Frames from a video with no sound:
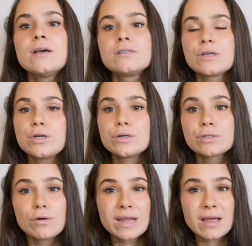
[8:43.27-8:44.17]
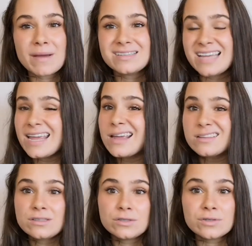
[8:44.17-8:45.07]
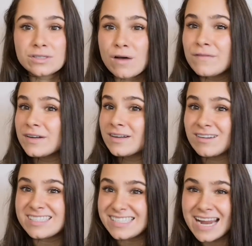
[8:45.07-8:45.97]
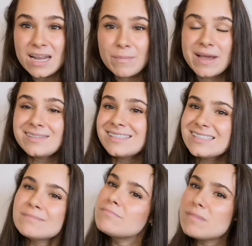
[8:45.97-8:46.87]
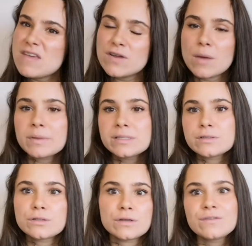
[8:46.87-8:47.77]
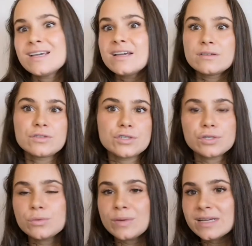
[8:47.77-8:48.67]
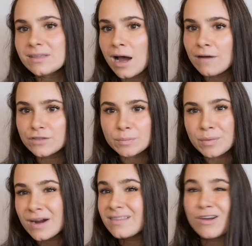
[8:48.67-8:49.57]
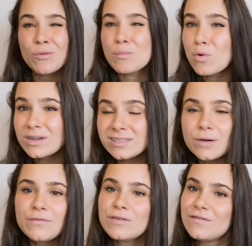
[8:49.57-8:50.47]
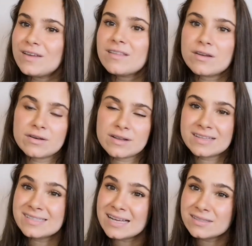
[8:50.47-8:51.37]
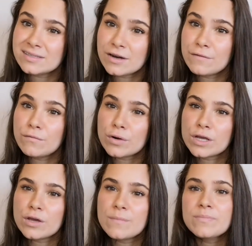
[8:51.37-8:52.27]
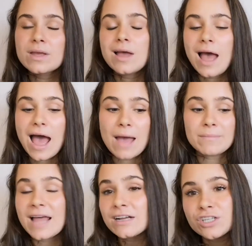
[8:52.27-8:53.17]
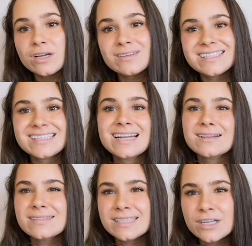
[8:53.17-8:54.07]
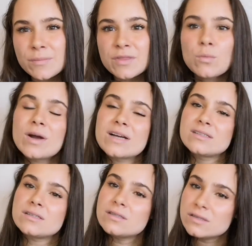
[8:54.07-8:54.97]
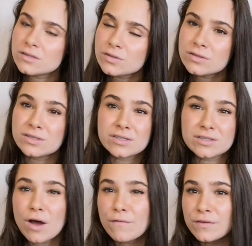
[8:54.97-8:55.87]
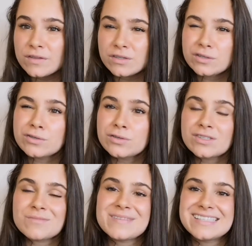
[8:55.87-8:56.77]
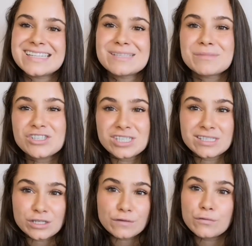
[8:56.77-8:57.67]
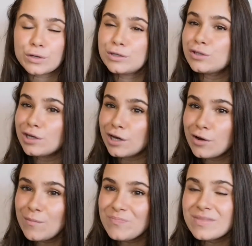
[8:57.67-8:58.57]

So you're talking about taking a stool softener on a daily basis, even up until sort of 2 weeks after birth, or more so if you feel that it's necessary for you. Lactulose is a little syrup that works to soften the stools, so it means that it's much easier for you to go.